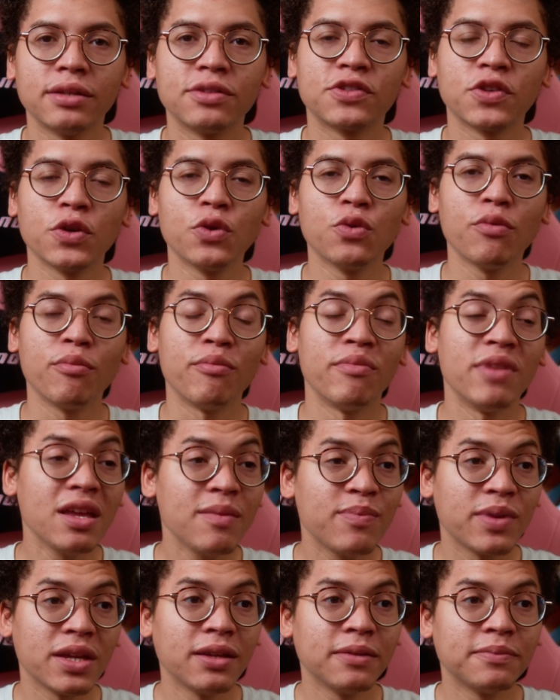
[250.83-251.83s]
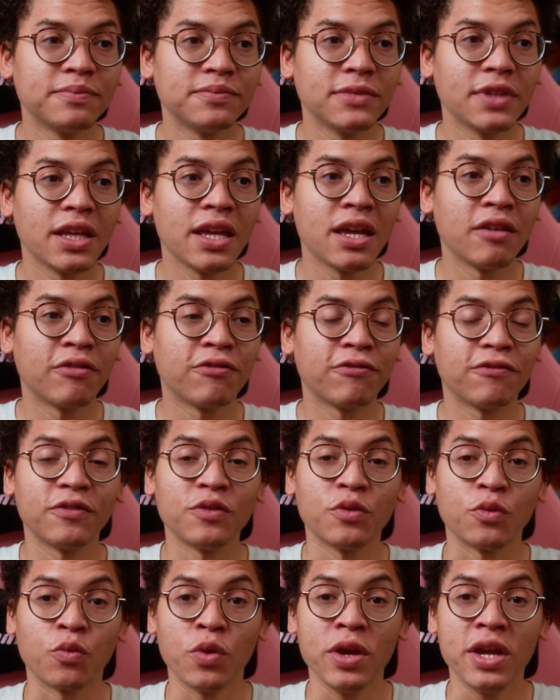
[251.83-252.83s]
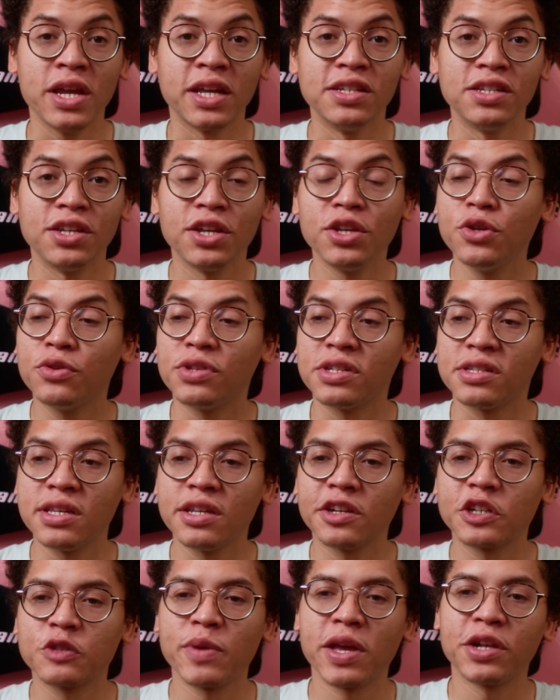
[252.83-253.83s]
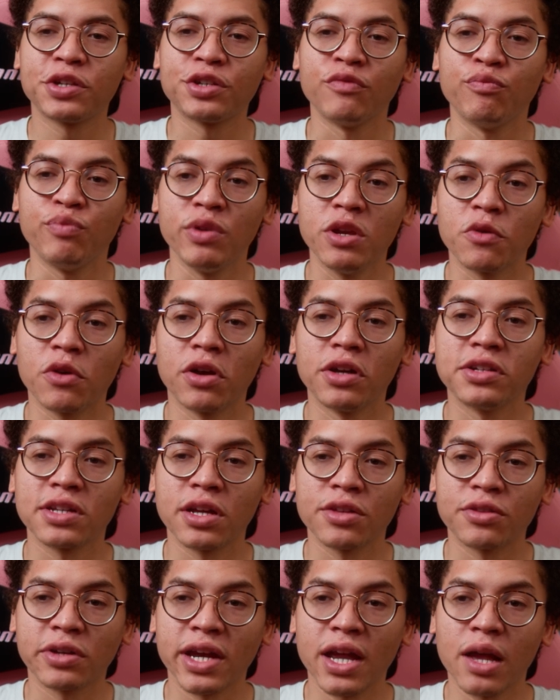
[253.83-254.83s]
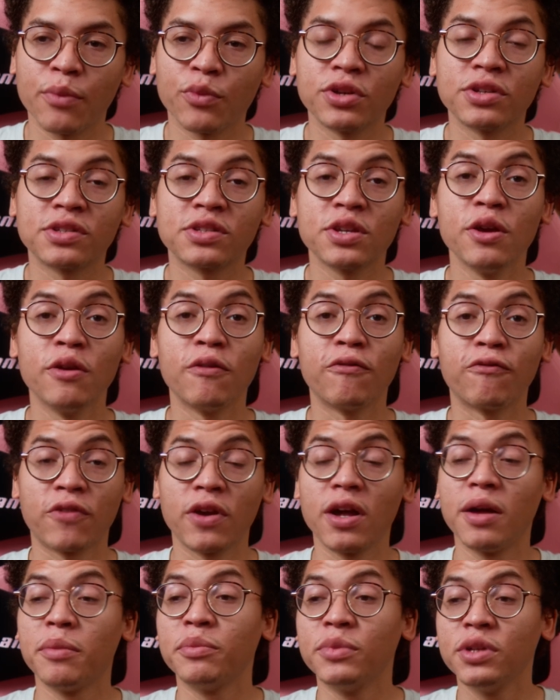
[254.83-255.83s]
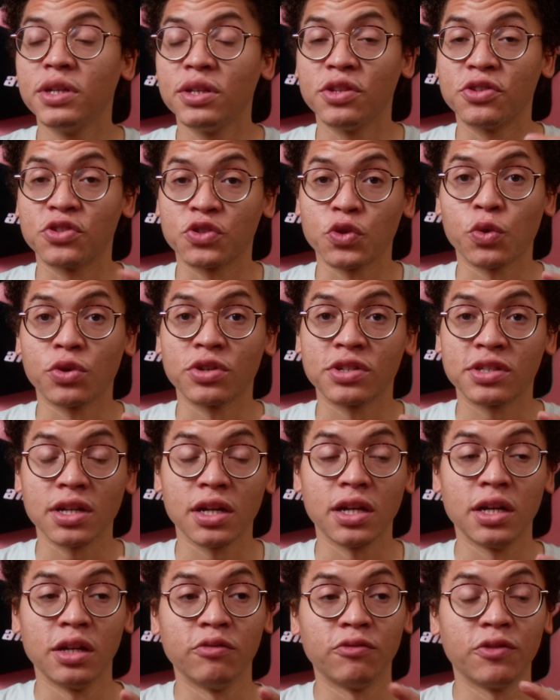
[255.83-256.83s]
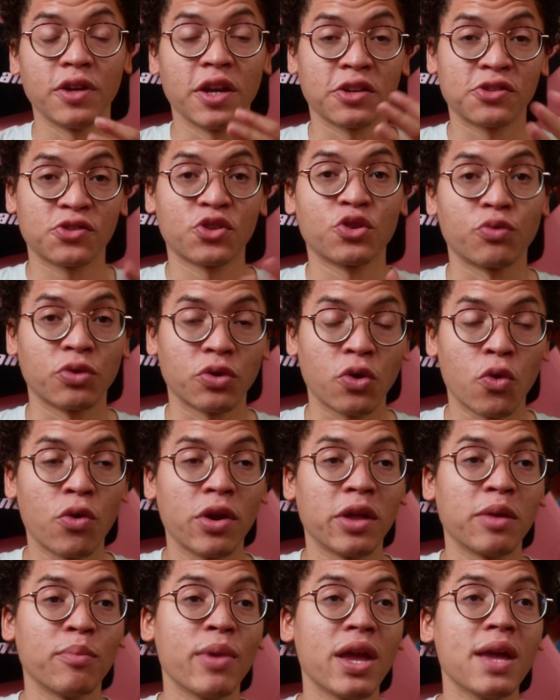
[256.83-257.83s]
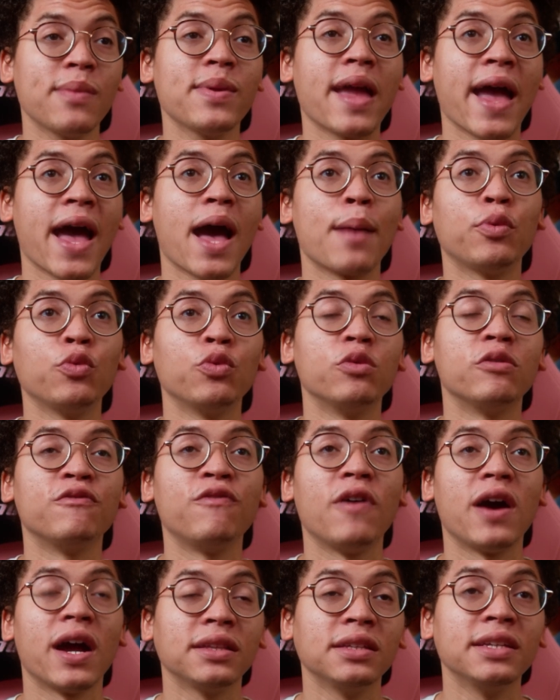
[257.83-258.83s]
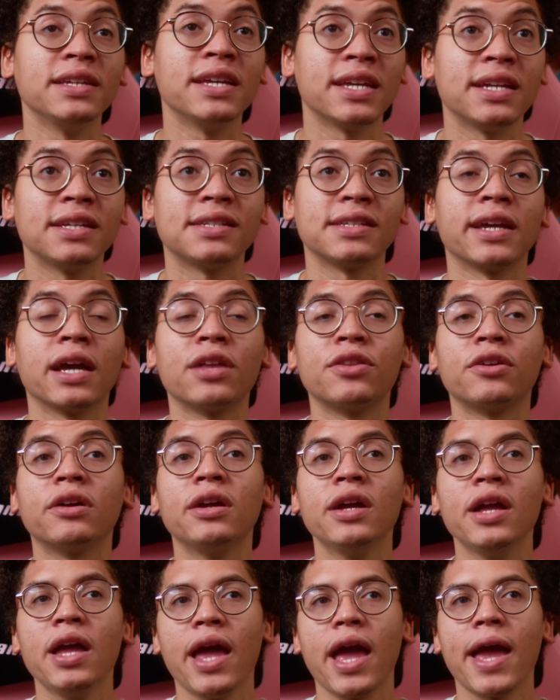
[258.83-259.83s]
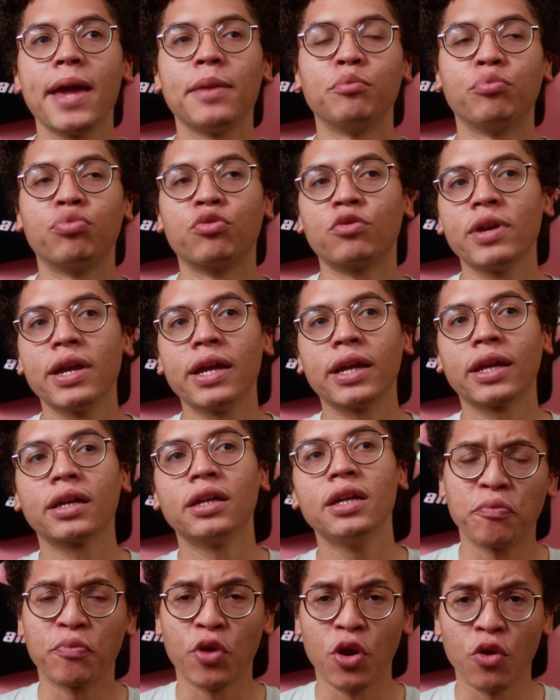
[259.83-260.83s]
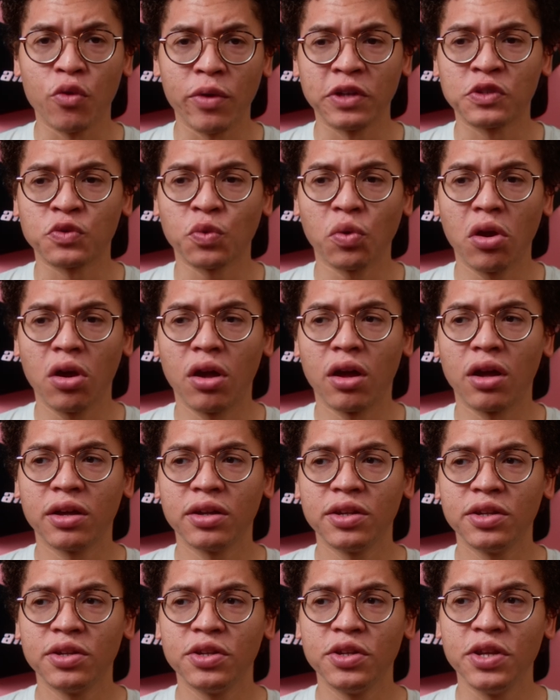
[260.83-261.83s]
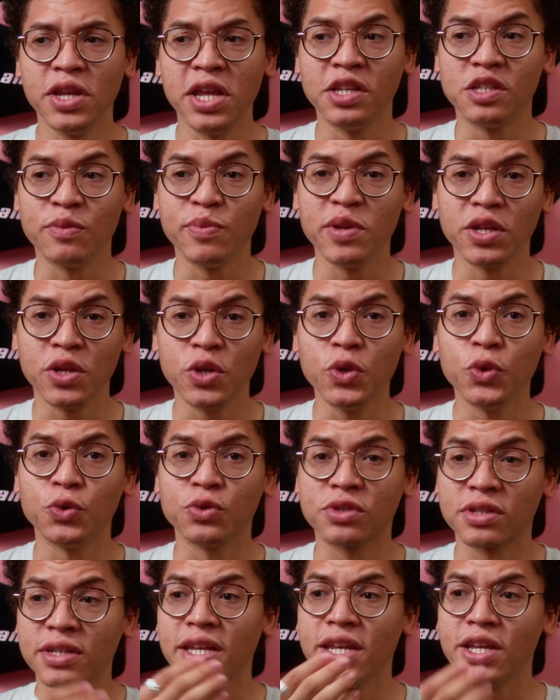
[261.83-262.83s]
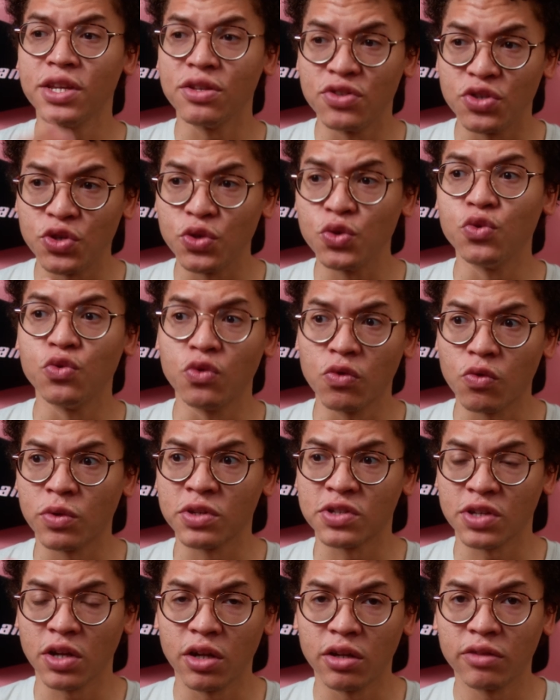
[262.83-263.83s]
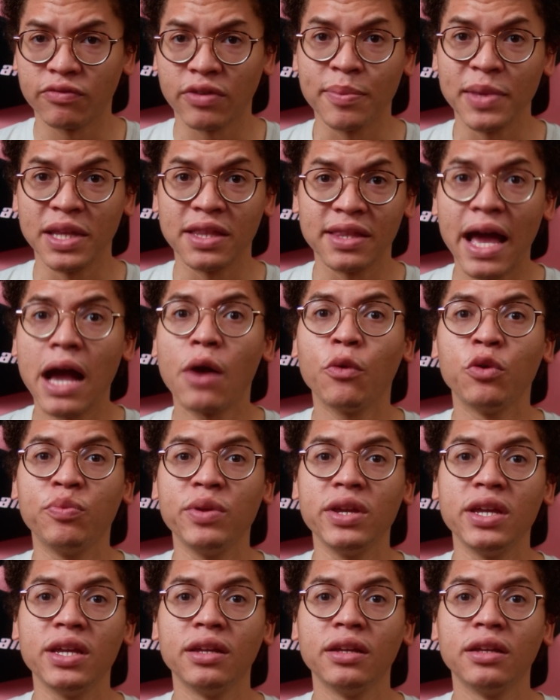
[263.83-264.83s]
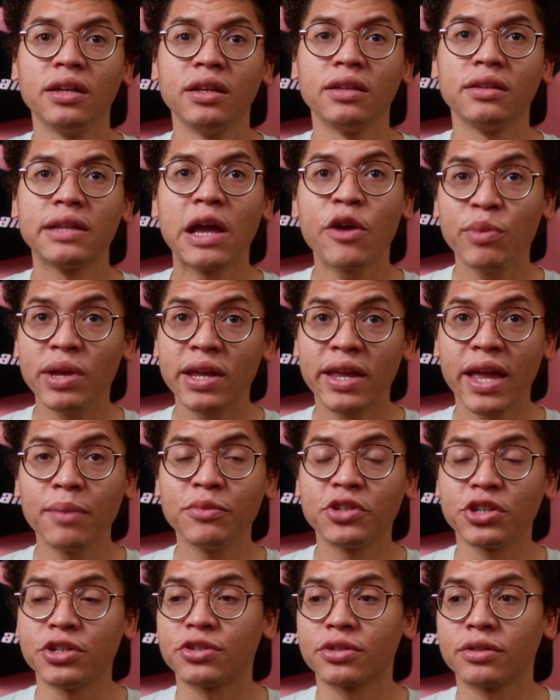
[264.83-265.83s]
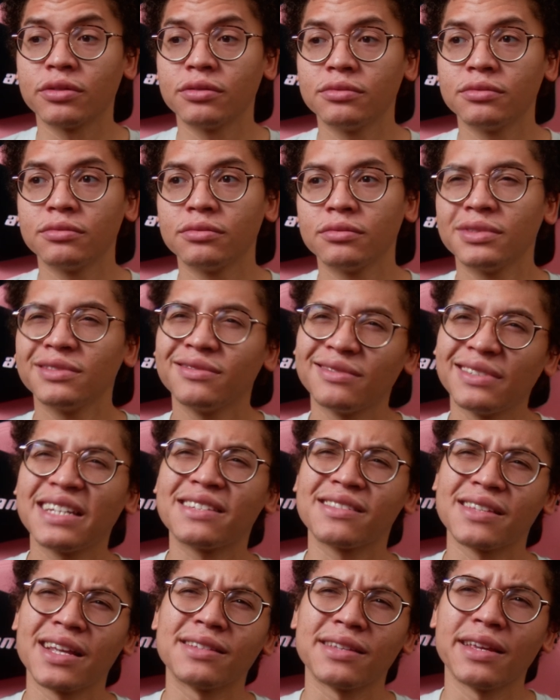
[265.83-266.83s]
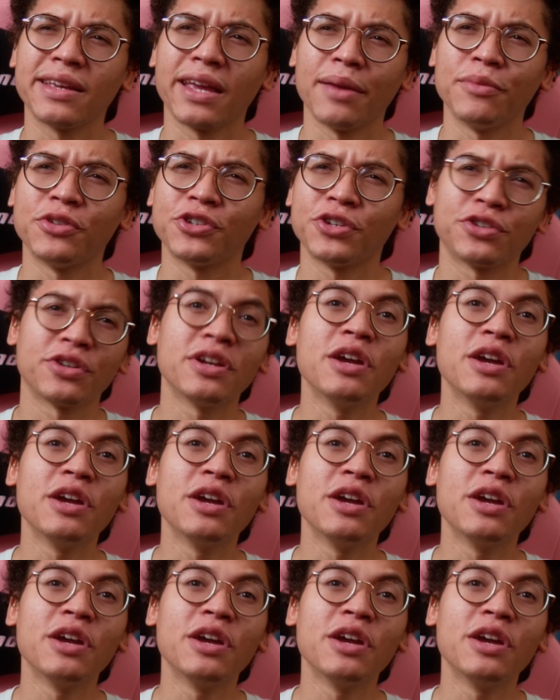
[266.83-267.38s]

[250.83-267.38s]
So maybe if we continue to see an expansion of BRAW into other cameras from the source of external recording, maybe Apple will finally get it together and bring ProRes RAW into being used into Resolve. I mean, that would be a game changer. Let's not say game changer.